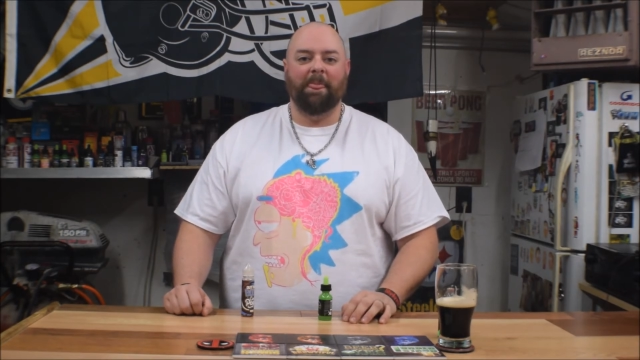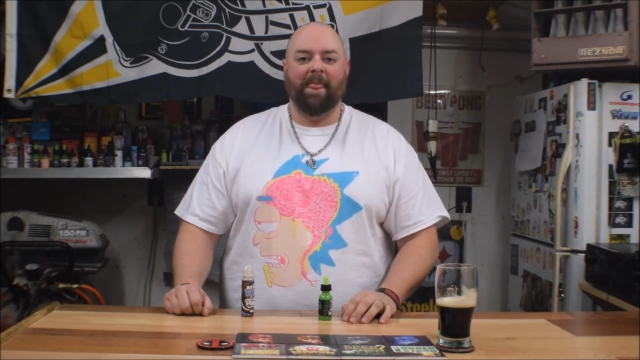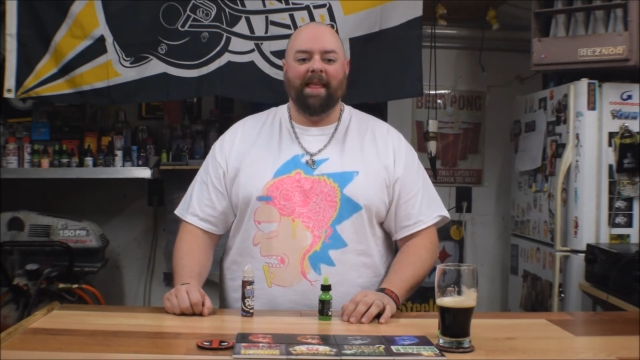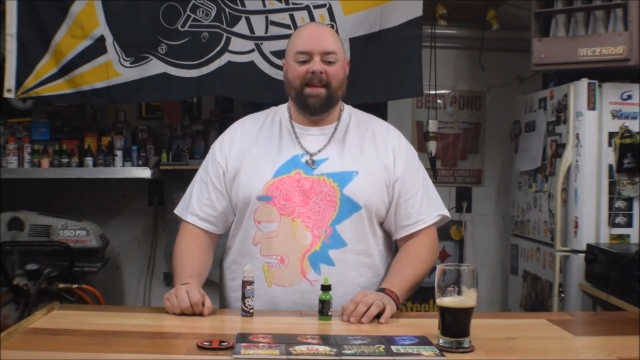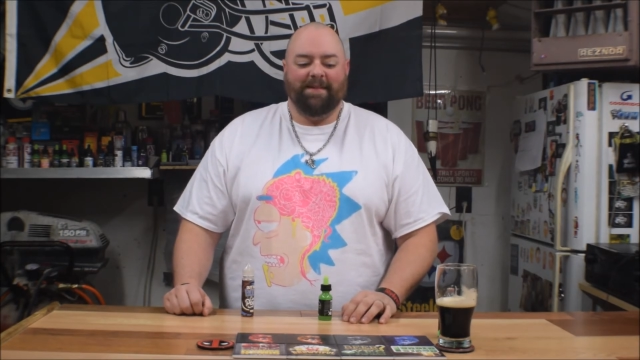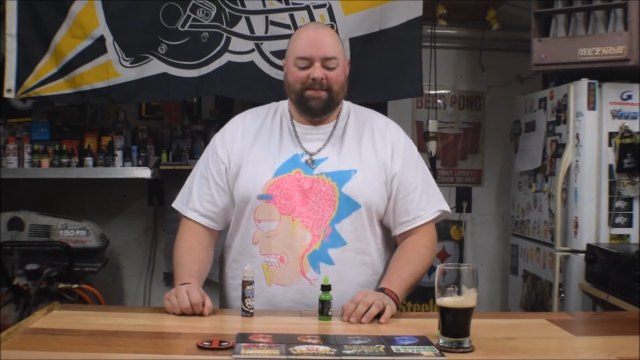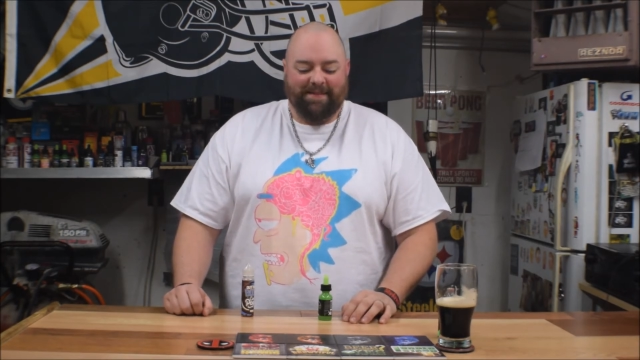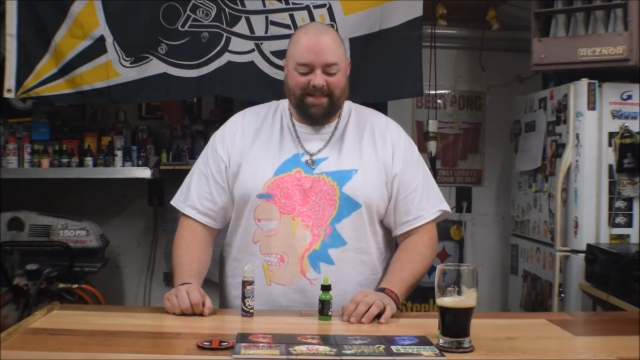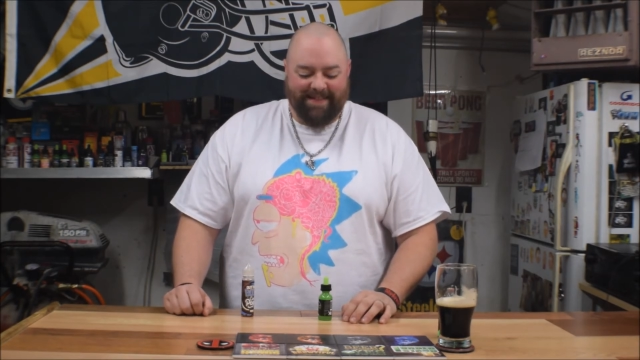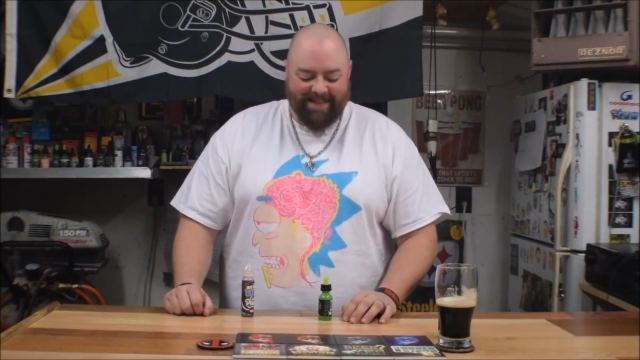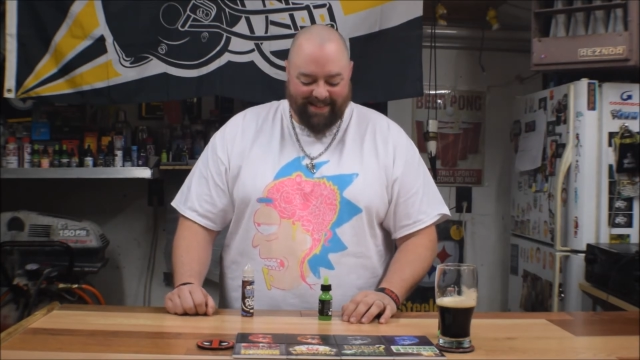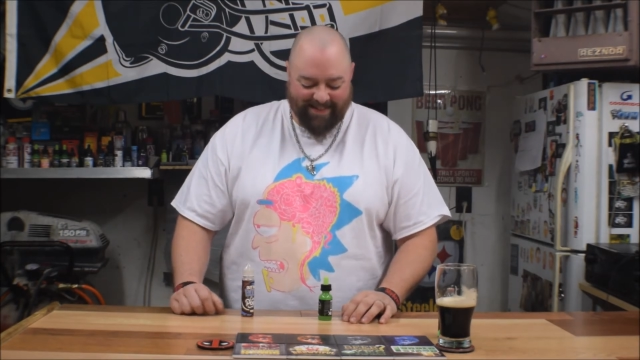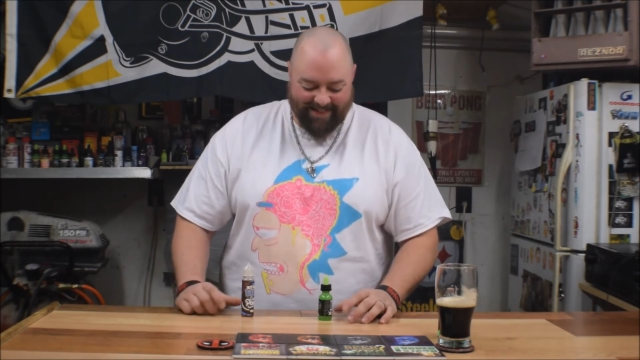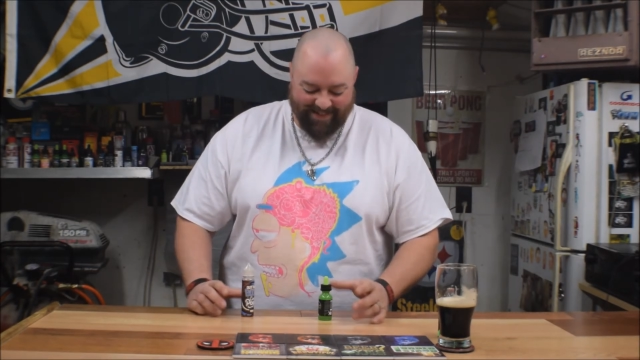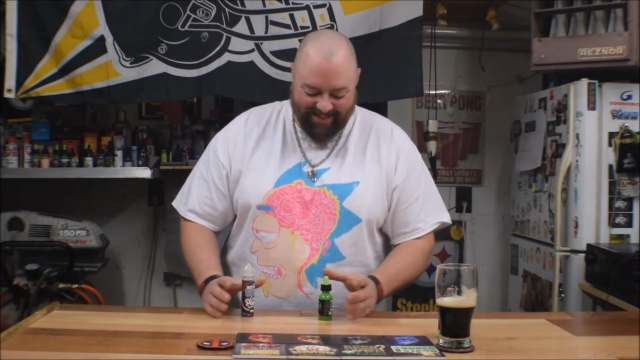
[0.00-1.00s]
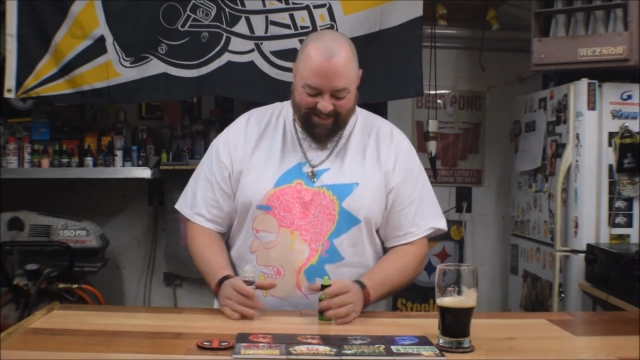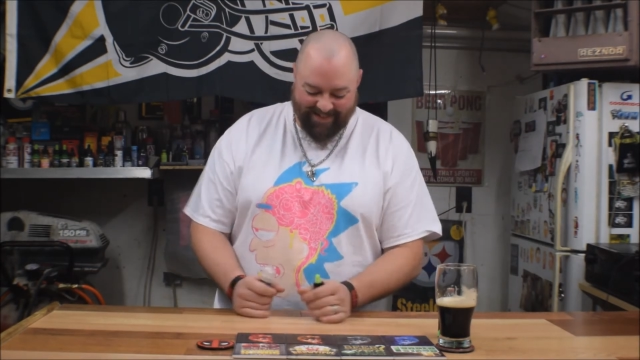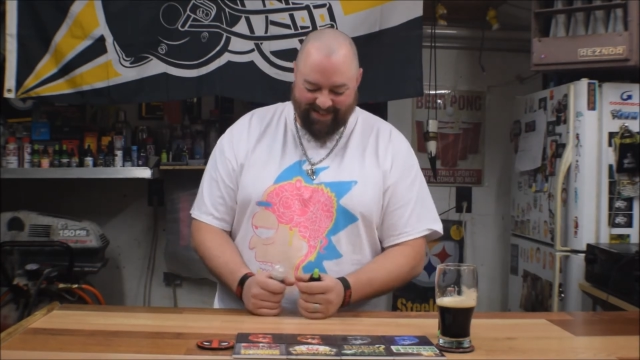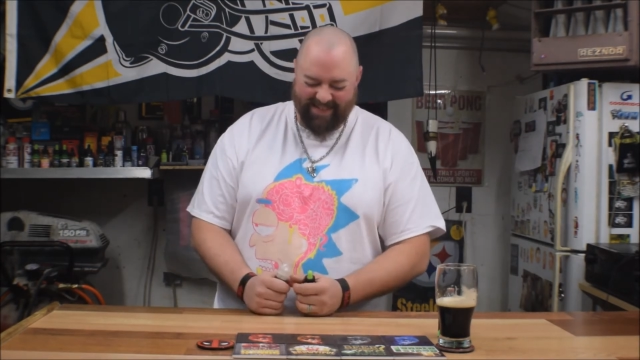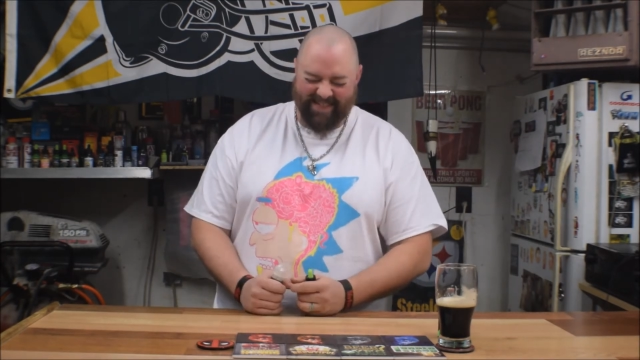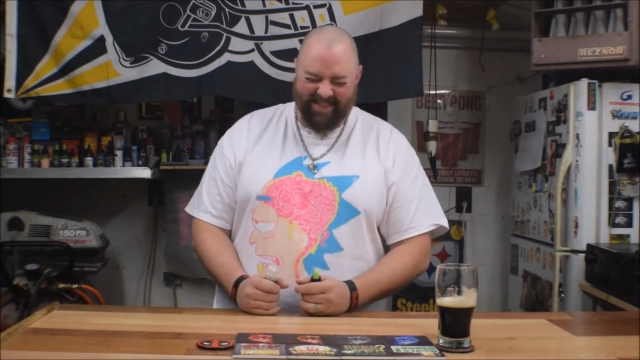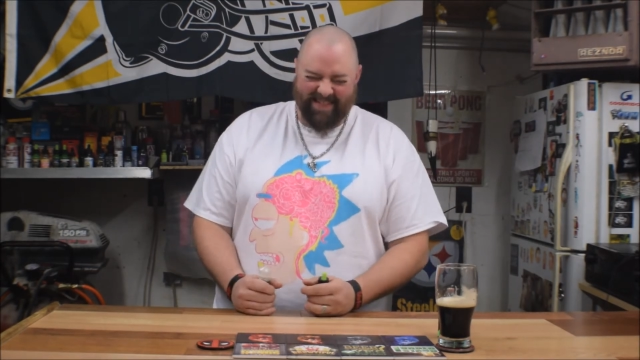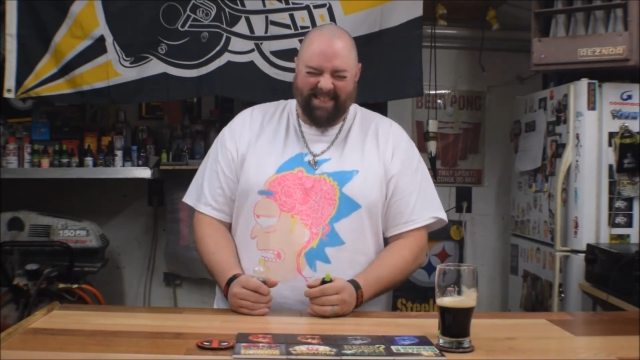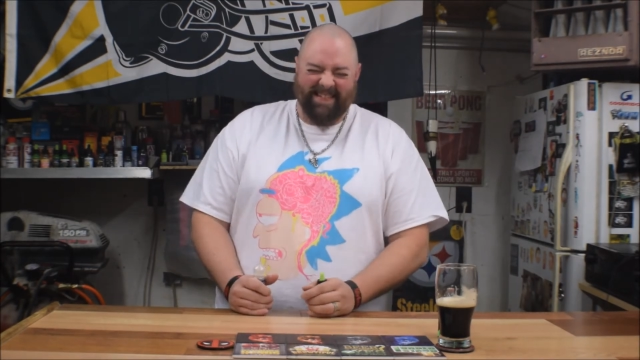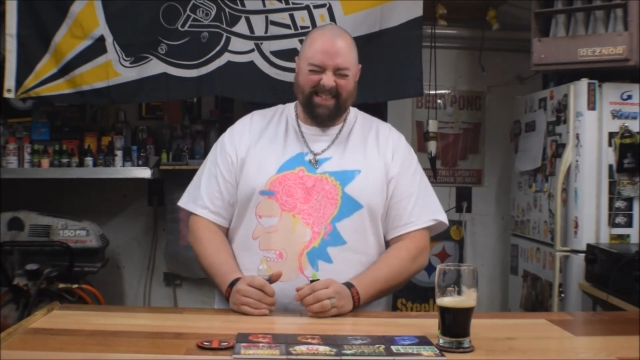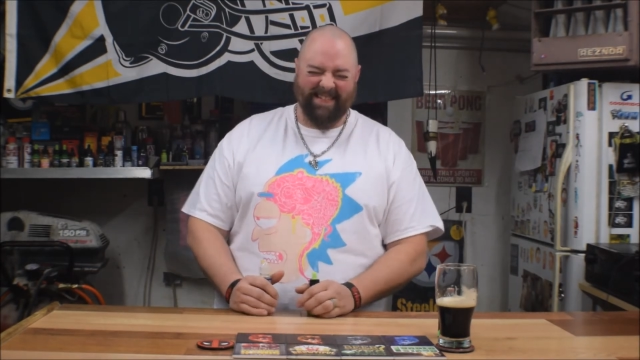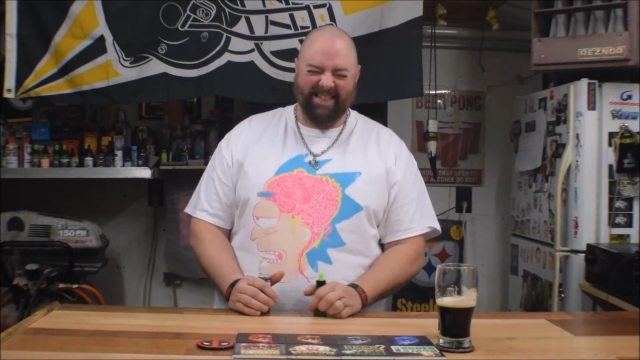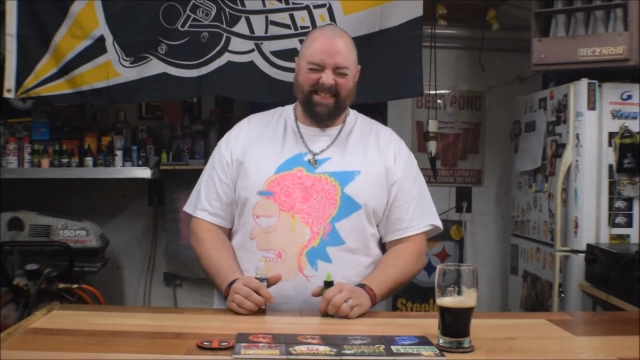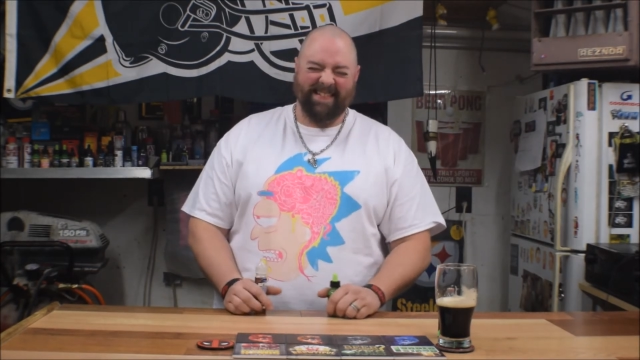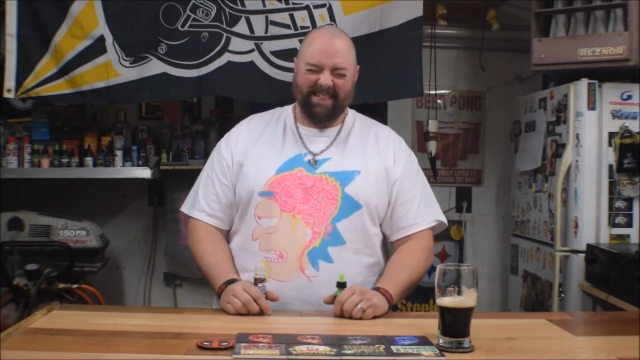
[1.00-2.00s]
baby, baby.